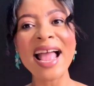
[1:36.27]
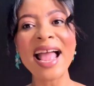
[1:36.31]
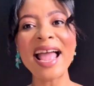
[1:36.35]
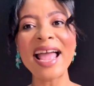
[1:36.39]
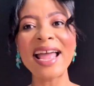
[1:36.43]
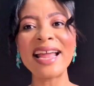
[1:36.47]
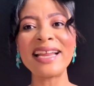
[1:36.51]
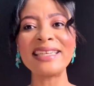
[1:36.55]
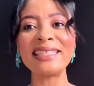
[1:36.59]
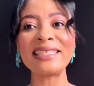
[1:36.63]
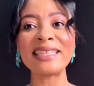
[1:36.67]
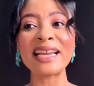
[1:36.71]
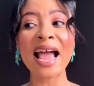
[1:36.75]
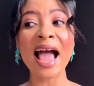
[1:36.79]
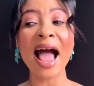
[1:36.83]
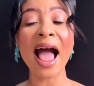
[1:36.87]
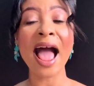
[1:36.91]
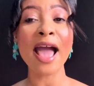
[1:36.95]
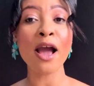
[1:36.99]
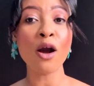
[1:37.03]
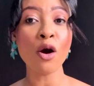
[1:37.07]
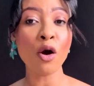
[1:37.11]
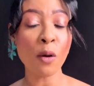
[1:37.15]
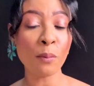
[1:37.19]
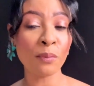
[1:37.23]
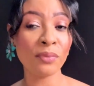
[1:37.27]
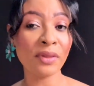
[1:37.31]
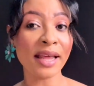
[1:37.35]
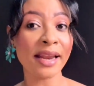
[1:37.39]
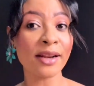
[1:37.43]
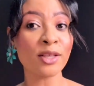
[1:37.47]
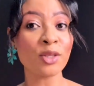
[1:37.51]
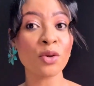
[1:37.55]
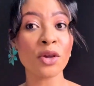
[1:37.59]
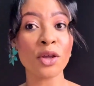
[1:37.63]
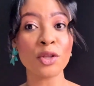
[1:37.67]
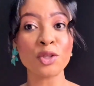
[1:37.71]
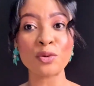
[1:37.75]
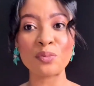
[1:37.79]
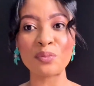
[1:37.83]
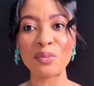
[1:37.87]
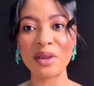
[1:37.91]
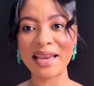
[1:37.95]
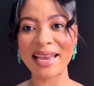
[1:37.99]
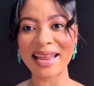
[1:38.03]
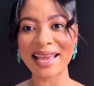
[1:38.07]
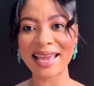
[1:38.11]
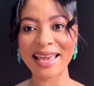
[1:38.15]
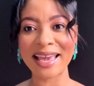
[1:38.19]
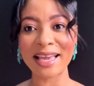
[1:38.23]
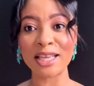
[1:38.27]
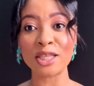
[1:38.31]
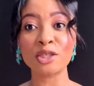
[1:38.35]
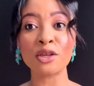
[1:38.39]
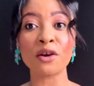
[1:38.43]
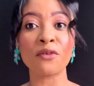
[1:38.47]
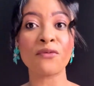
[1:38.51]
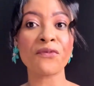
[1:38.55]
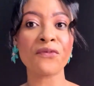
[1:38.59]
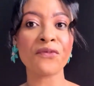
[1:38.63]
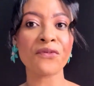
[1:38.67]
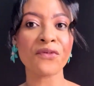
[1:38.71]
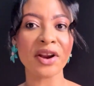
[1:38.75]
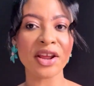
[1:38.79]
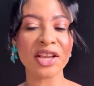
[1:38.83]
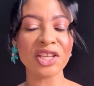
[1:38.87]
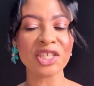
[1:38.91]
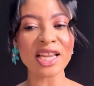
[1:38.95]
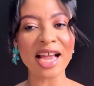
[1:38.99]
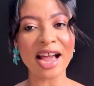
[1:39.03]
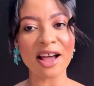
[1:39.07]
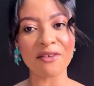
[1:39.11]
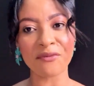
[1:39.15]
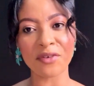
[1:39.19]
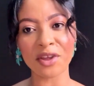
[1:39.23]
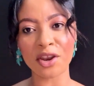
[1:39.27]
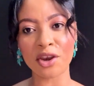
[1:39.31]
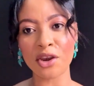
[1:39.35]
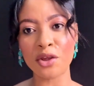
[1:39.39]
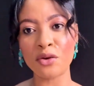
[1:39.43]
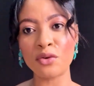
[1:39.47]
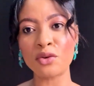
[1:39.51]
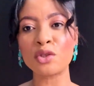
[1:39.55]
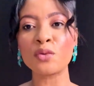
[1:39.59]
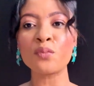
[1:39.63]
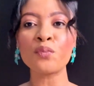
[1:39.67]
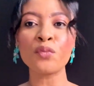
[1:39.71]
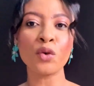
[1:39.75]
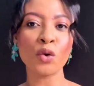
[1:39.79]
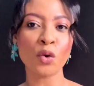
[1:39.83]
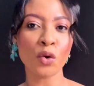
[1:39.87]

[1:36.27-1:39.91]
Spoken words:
And I hope that is going to be the case of French Avenue's